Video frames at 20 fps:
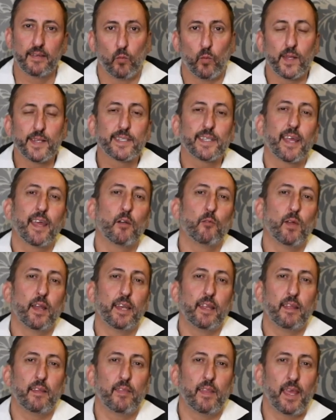Once they are
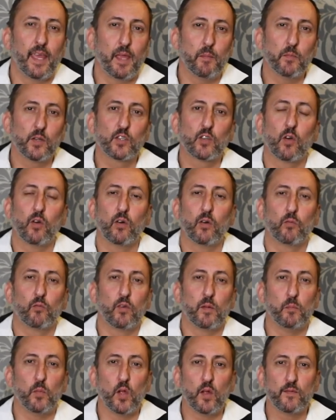ready, the jimador
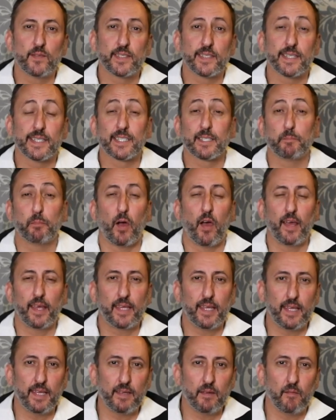removes the
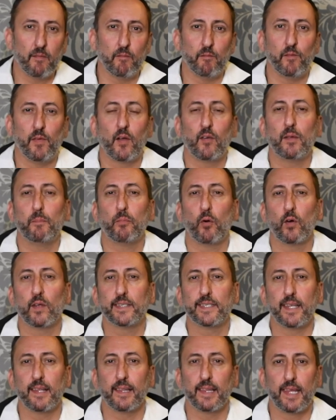spiky, very
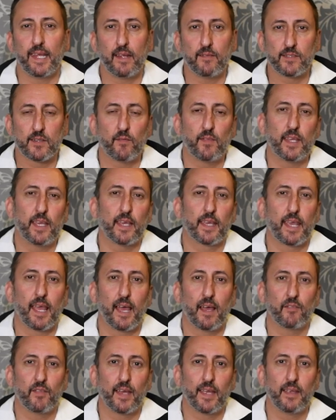pointy leaves of the
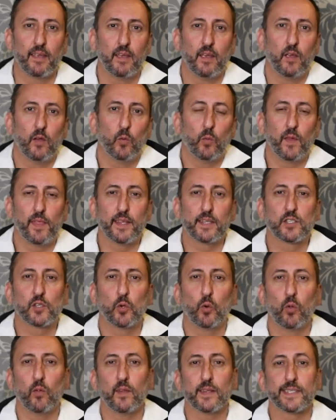agave with a
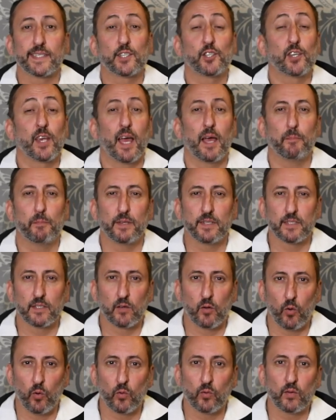tool that's sharpened
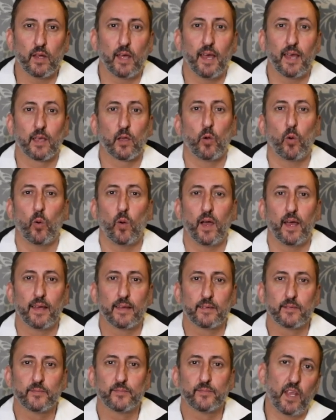called a coa.
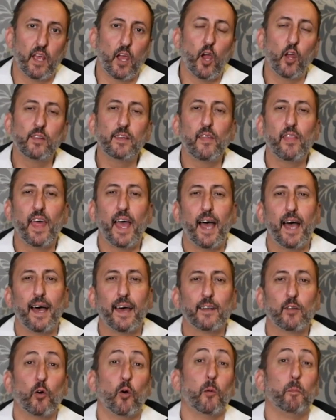Only the
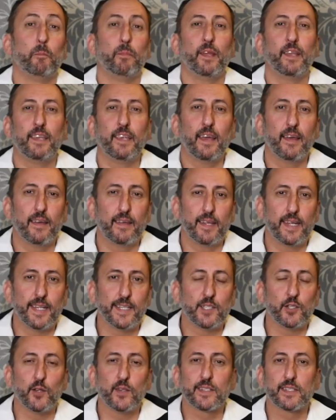heart or piña
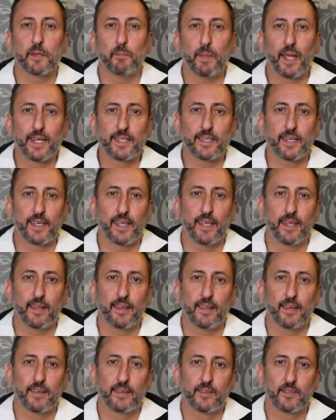is used to make
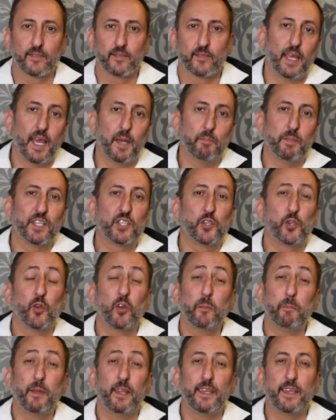tequila, and
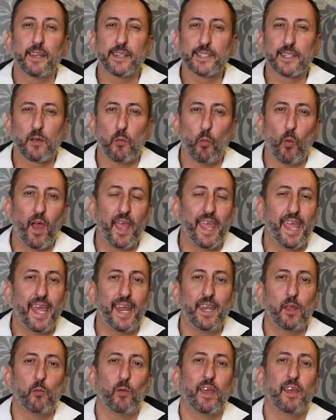mature piñas can weigh
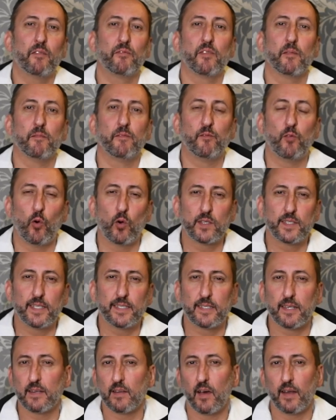anywhere from 40
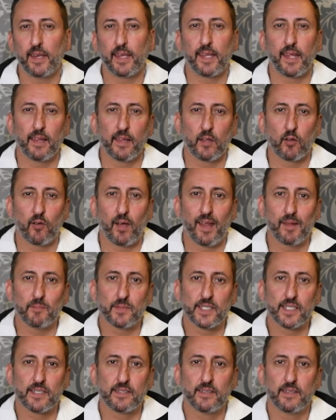to 90
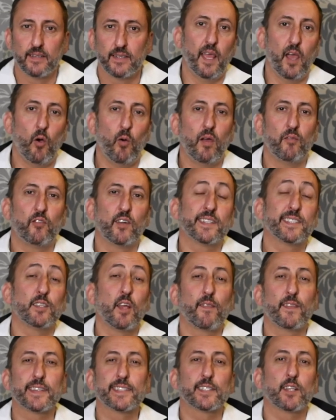kilograms. However, it's
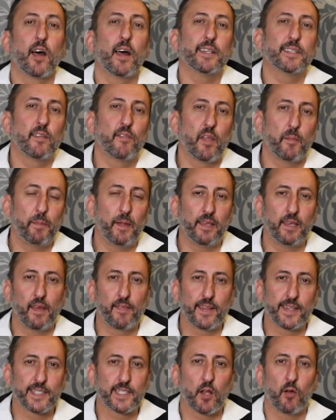not the size of the piña
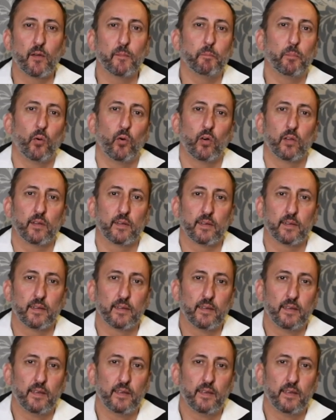that's so important.